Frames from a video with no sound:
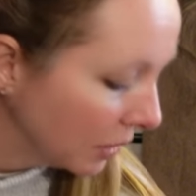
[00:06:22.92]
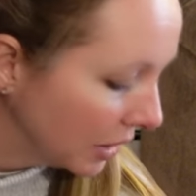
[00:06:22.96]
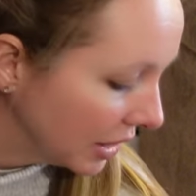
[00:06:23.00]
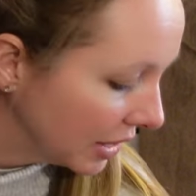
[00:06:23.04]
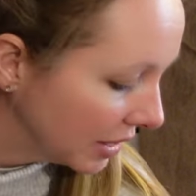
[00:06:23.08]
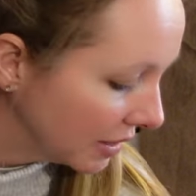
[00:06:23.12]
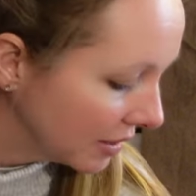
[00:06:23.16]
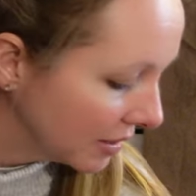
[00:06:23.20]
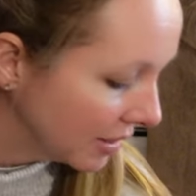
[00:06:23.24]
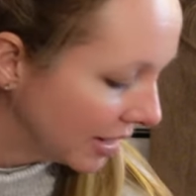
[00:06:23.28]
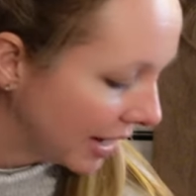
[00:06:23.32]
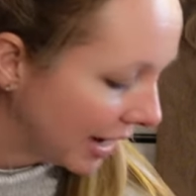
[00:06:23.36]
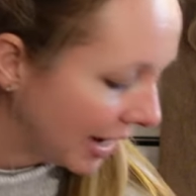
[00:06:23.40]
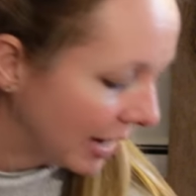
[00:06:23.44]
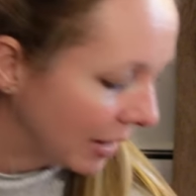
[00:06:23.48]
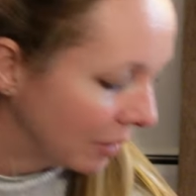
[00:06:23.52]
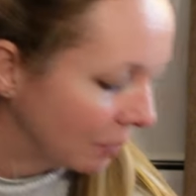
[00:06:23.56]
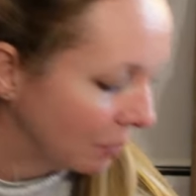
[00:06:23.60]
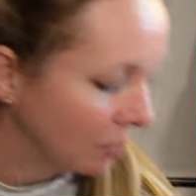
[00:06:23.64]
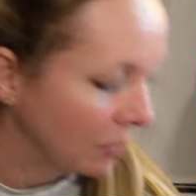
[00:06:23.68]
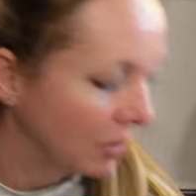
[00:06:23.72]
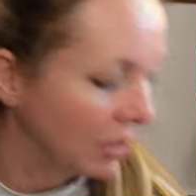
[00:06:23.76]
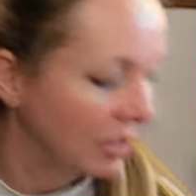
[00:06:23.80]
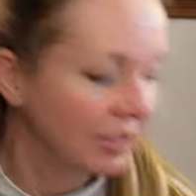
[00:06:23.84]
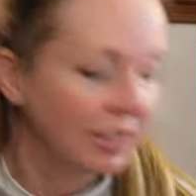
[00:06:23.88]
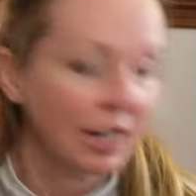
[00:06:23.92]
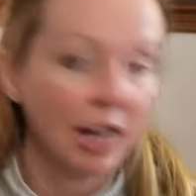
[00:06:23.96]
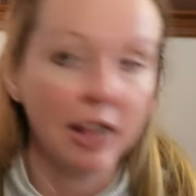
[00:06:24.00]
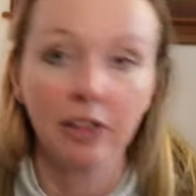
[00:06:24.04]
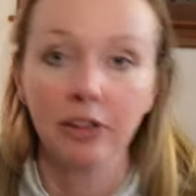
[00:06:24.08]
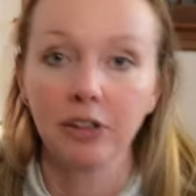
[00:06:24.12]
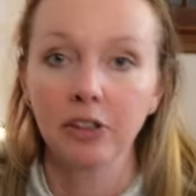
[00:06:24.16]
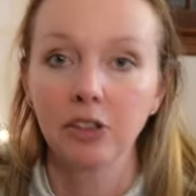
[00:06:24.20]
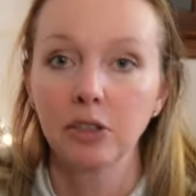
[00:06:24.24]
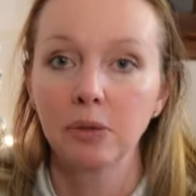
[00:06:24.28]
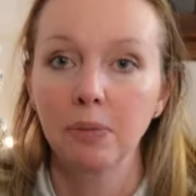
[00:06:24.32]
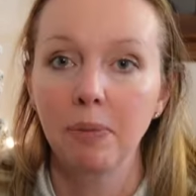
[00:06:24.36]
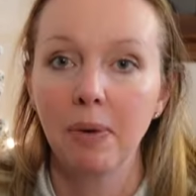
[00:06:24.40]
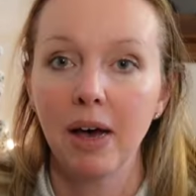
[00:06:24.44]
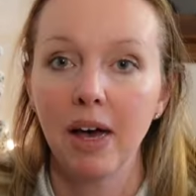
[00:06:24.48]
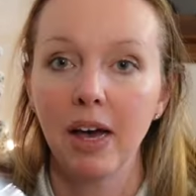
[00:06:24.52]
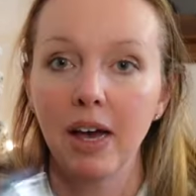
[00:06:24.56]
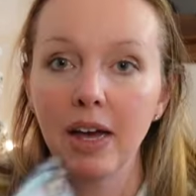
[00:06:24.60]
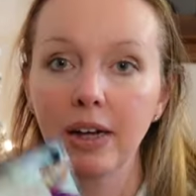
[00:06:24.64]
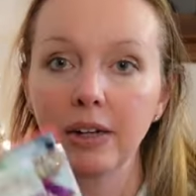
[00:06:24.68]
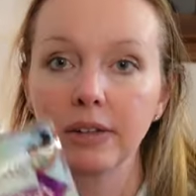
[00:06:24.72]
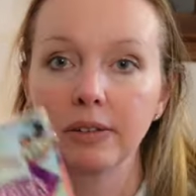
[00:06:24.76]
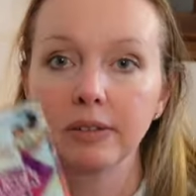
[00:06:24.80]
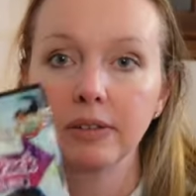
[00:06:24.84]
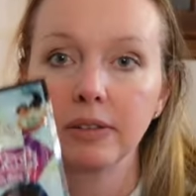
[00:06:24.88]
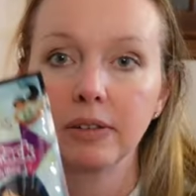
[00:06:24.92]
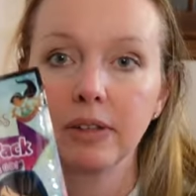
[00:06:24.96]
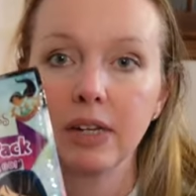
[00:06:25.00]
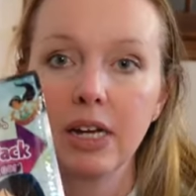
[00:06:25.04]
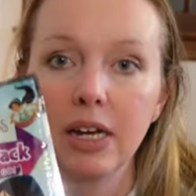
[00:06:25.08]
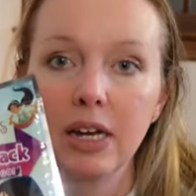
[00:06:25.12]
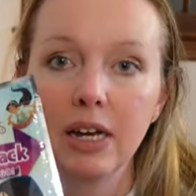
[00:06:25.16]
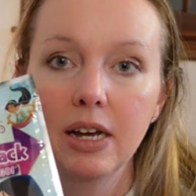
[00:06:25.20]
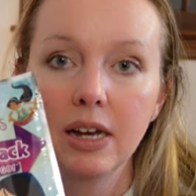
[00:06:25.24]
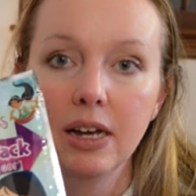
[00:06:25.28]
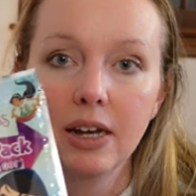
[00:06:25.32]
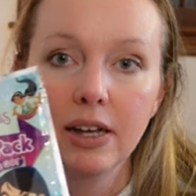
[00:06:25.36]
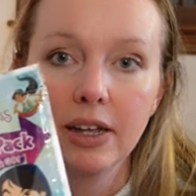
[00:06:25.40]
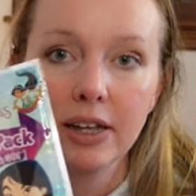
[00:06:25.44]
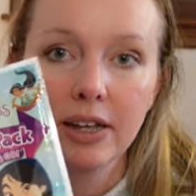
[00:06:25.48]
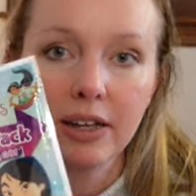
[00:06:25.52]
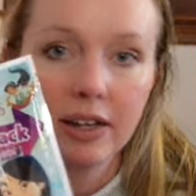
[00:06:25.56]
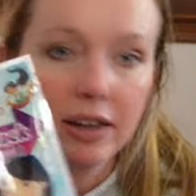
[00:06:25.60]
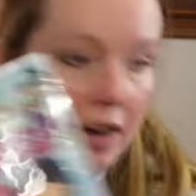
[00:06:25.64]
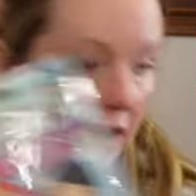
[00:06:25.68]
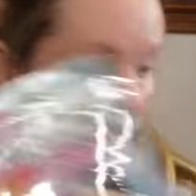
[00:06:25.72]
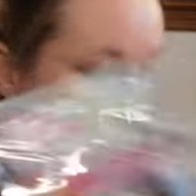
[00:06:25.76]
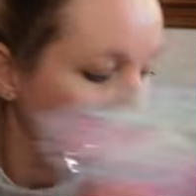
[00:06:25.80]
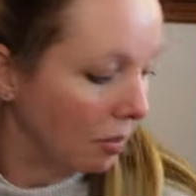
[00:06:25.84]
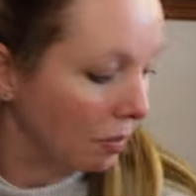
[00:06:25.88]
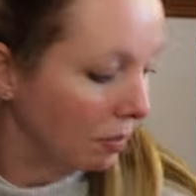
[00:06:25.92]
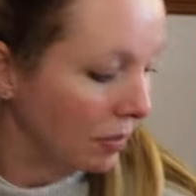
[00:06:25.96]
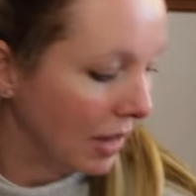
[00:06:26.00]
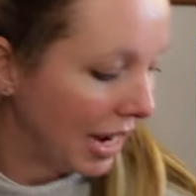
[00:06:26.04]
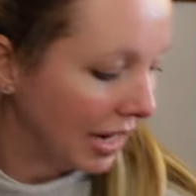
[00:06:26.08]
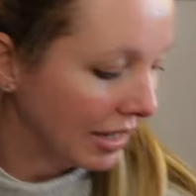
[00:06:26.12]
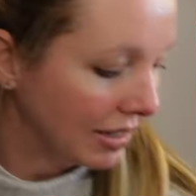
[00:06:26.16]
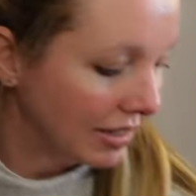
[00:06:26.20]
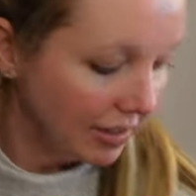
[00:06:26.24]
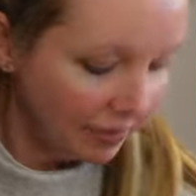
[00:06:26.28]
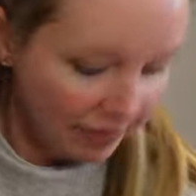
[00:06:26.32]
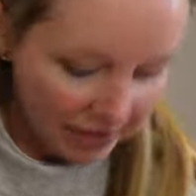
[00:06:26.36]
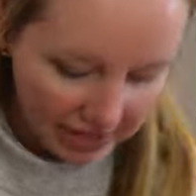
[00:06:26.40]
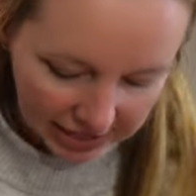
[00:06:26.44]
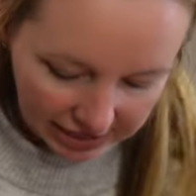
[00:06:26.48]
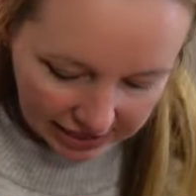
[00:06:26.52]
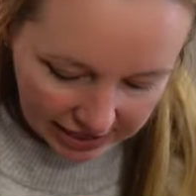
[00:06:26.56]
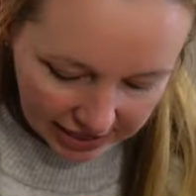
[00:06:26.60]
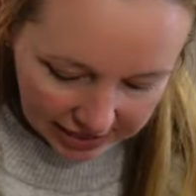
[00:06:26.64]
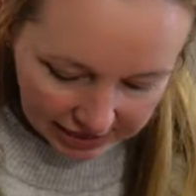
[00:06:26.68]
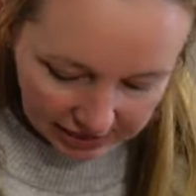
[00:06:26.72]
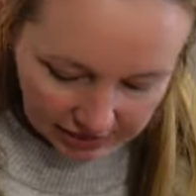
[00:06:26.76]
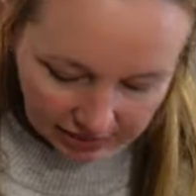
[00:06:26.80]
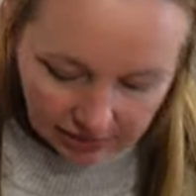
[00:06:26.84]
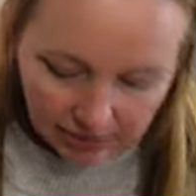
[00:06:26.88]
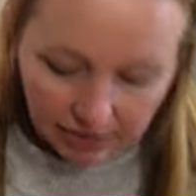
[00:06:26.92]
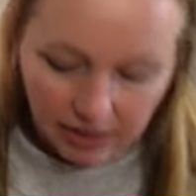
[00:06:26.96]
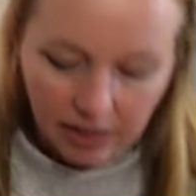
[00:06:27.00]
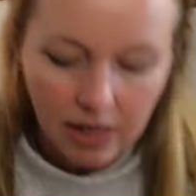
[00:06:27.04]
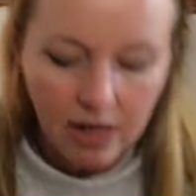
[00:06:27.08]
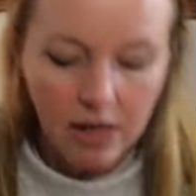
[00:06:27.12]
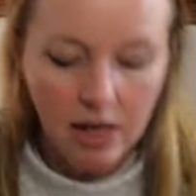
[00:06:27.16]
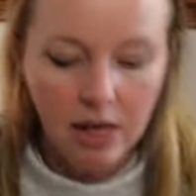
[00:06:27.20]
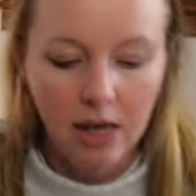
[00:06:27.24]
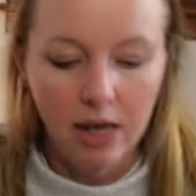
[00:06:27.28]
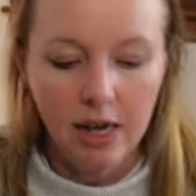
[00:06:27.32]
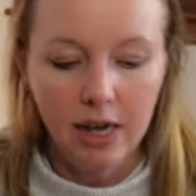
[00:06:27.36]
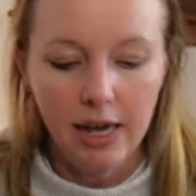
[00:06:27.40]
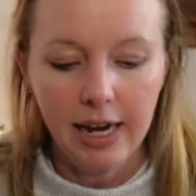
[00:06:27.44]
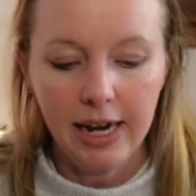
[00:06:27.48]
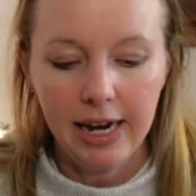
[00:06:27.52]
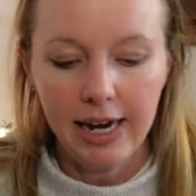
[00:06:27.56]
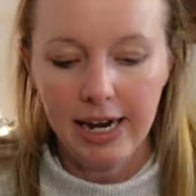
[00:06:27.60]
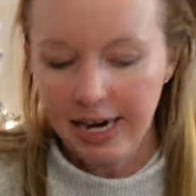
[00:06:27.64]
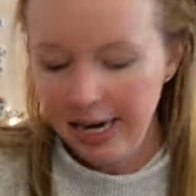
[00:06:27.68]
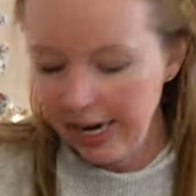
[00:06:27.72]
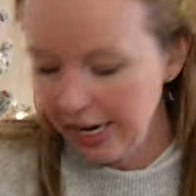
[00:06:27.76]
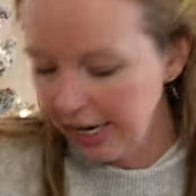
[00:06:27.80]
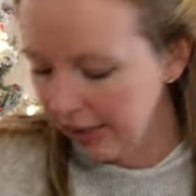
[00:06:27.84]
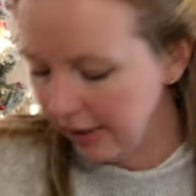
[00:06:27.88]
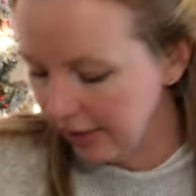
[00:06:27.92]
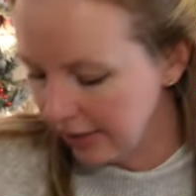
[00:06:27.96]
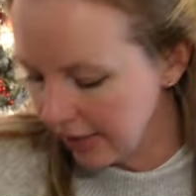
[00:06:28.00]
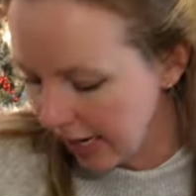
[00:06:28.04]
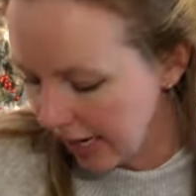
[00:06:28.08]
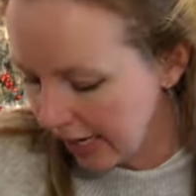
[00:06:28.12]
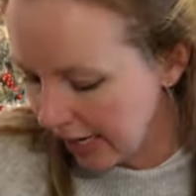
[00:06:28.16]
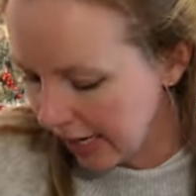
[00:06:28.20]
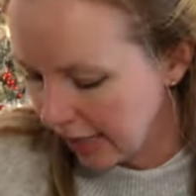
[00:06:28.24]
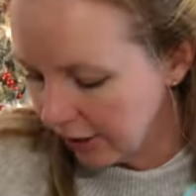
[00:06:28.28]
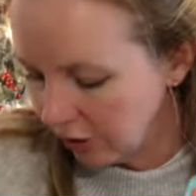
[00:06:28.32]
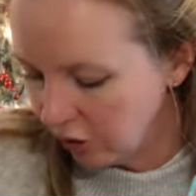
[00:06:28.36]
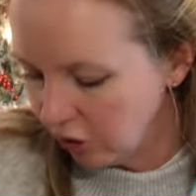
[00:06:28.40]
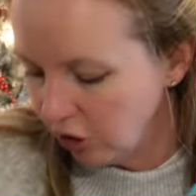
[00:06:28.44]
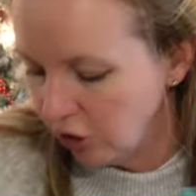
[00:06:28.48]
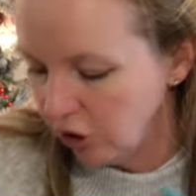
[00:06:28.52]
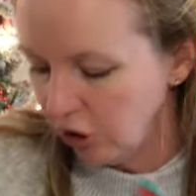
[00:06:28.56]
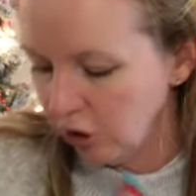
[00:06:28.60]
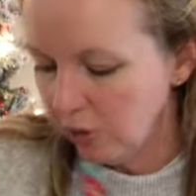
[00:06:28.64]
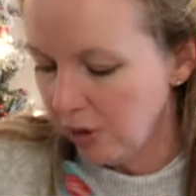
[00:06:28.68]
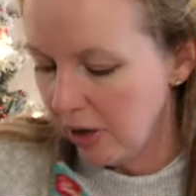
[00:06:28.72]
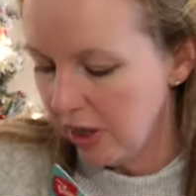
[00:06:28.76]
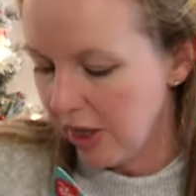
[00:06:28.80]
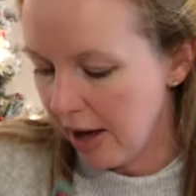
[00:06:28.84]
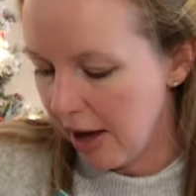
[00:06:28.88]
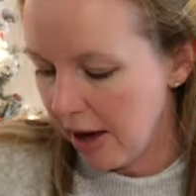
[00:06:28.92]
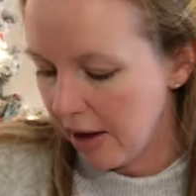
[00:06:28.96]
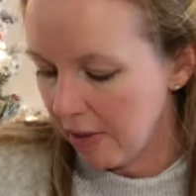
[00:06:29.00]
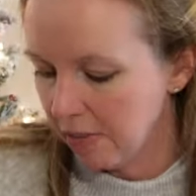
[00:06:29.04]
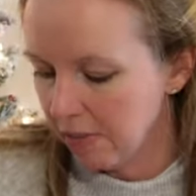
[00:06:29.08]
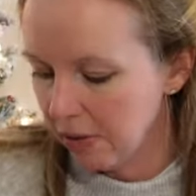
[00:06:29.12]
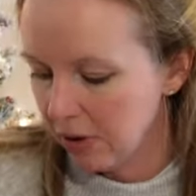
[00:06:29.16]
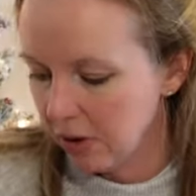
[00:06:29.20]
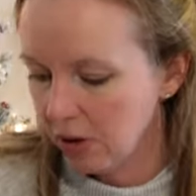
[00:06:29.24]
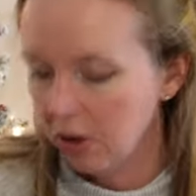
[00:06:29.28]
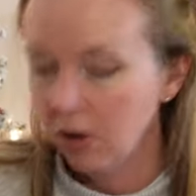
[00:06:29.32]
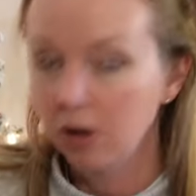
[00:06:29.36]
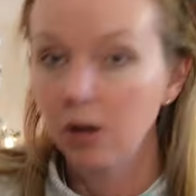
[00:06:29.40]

same dollar spot activity things. And I got two of them.